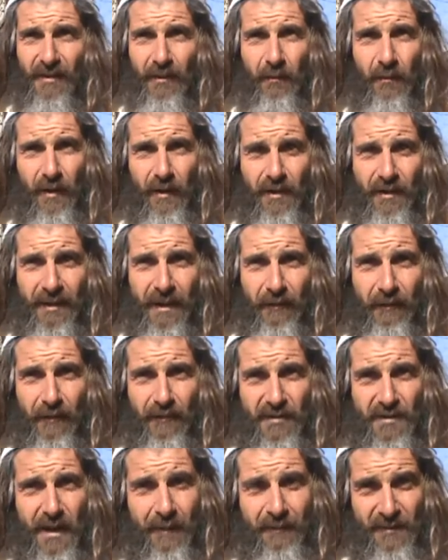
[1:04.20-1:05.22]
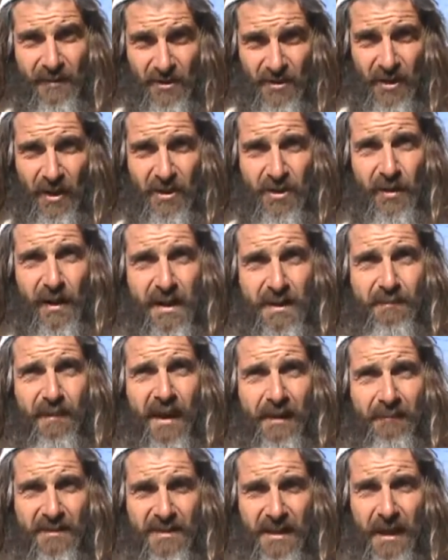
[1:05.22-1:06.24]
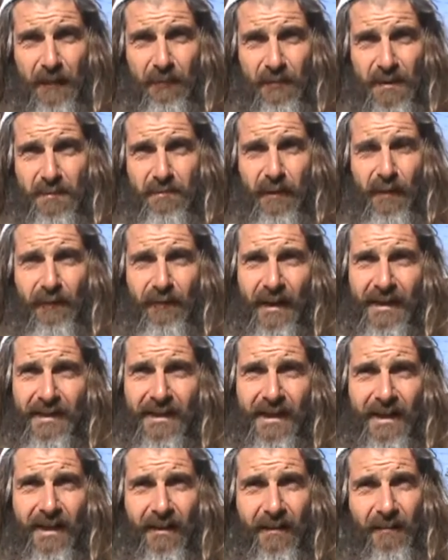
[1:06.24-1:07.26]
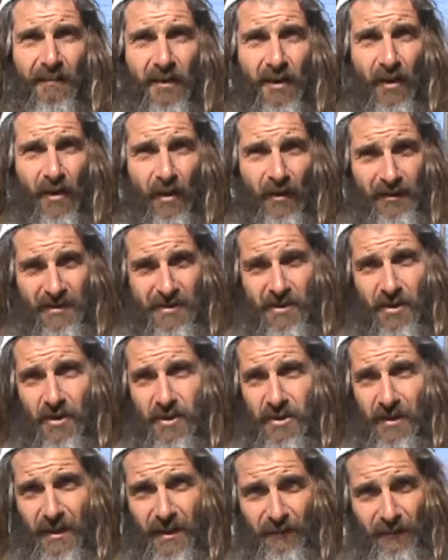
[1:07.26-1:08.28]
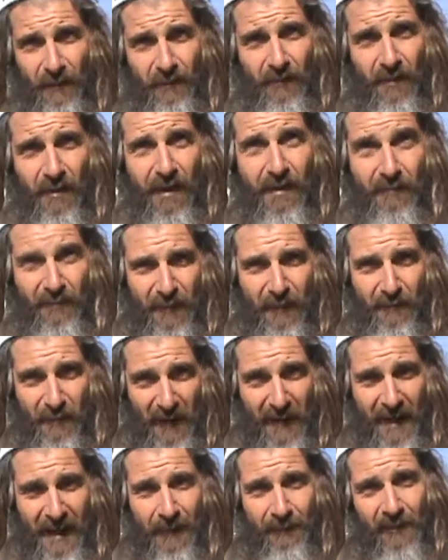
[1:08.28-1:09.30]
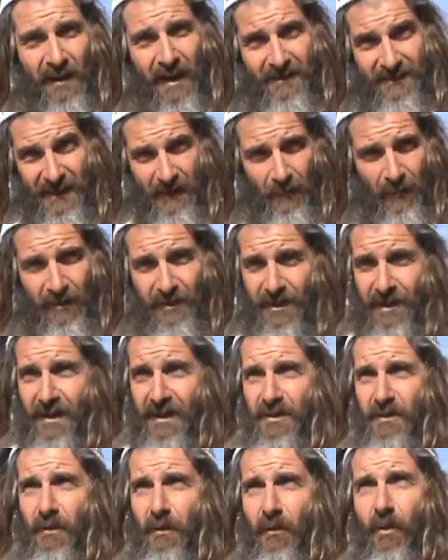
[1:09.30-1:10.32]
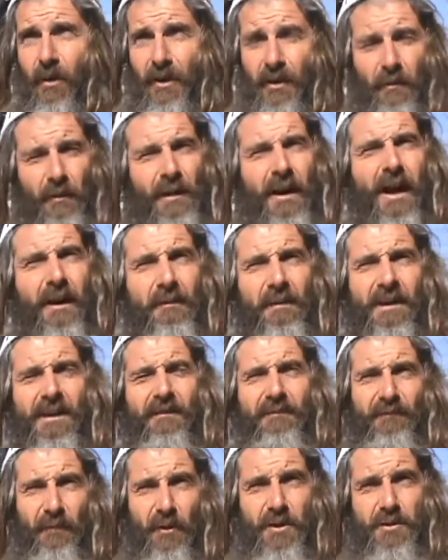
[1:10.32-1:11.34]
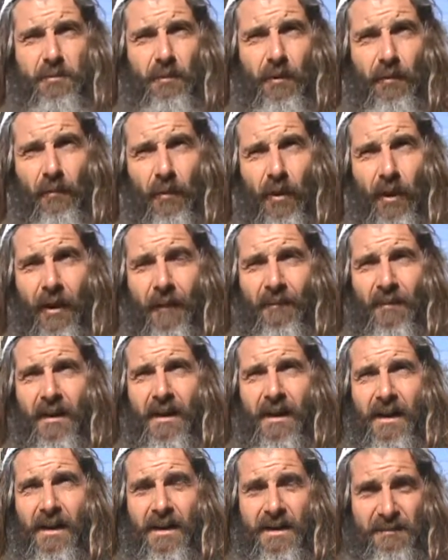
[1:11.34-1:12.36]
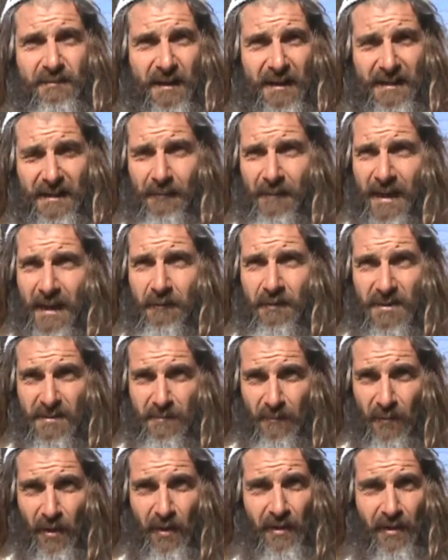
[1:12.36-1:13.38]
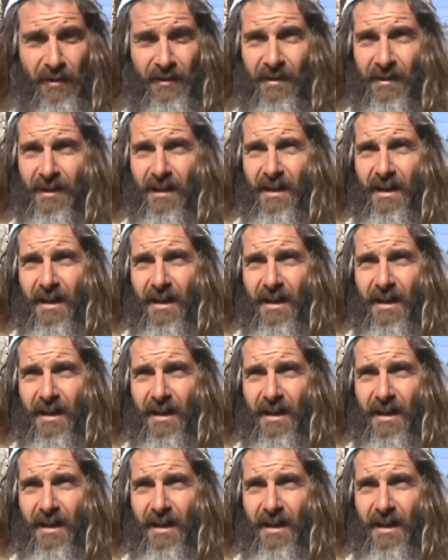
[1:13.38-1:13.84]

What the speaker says: the war could never have stopped, because Jean Jaurès by himself was preventing all the socialists from picking up guns. They weren't going to do a war. There would not have been a First World War. But the man was murdered,